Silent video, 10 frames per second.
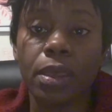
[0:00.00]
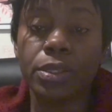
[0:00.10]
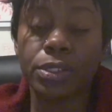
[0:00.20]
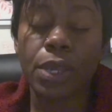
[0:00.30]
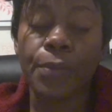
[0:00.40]

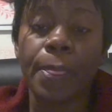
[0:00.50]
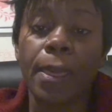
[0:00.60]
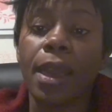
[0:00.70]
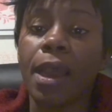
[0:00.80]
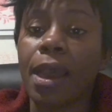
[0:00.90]
So
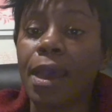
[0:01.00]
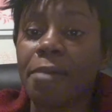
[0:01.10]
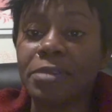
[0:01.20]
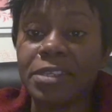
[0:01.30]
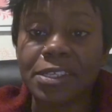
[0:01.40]

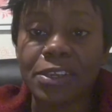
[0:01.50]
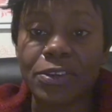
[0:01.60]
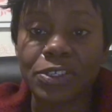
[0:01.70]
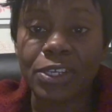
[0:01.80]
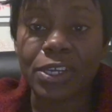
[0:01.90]
I'm just going
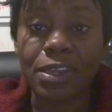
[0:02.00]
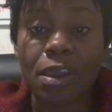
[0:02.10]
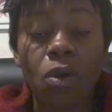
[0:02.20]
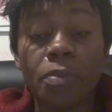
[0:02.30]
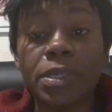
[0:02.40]
to share it. I
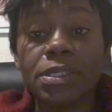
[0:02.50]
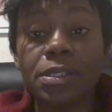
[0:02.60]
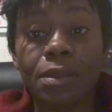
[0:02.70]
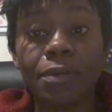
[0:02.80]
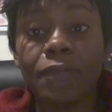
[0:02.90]
hope
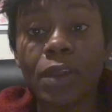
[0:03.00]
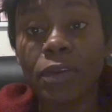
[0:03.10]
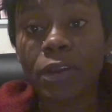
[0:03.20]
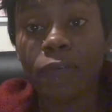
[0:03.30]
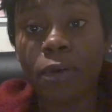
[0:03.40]
it's
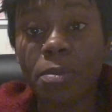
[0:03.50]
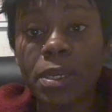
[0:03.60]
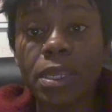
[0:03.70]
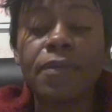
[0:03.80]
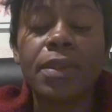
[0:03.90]
very
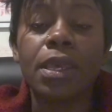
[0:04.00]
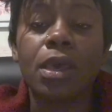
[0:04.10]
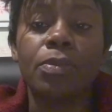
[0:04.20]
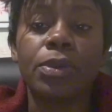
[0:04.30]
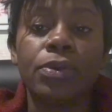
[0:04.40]
informative and
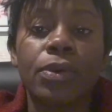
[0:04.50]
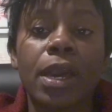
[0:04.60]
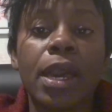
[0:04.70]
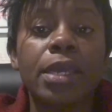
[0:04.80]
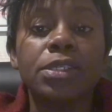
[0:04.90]
helping you
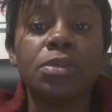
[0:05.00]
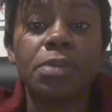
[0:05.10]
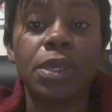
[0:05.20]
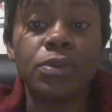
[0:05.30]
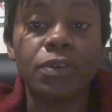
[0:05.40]
guys to
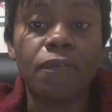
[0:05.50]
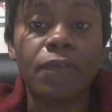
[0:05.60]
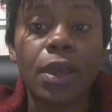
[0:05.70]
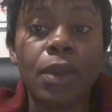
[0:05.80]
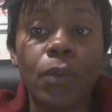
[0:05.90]
be able to
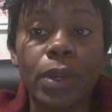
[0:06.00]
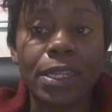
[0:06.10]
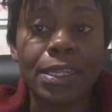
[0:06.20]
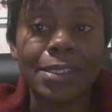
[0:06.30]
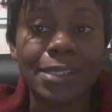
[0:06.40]
find what
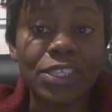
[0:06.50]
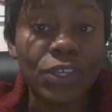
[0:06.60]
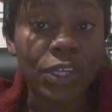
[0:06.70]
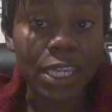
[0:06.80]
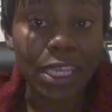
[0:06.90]
it is that
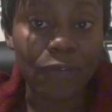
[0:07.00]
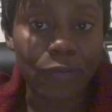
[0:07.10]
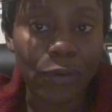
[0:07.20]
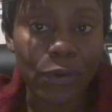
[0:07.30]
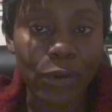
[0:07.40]
you need
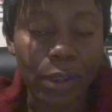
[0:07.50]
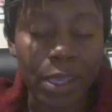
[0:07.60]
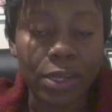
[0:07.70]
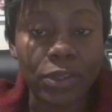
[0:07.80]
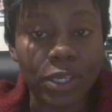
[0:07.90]
for
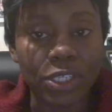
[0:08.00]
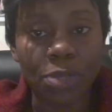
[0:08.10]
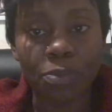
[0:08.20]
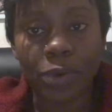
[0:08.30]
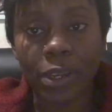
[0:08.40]
your
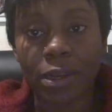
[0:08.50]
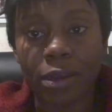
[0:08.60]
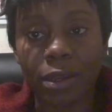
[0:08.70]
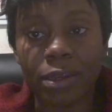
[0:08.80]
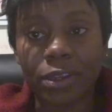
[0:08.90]
shapewear,
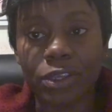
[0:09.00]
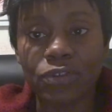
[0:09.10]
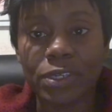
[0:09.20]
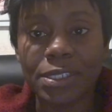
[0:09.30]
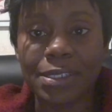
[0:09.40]
your
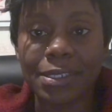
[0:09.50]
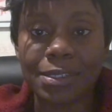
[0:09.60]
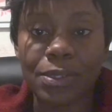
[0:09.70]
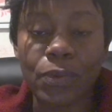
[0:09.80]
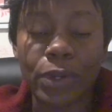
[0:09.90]
dresses,
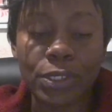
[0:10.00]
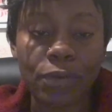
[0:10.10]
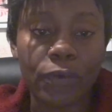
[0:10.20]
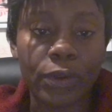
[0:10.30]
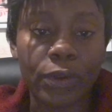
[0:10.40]
and so on and so
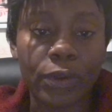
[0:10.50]
forth.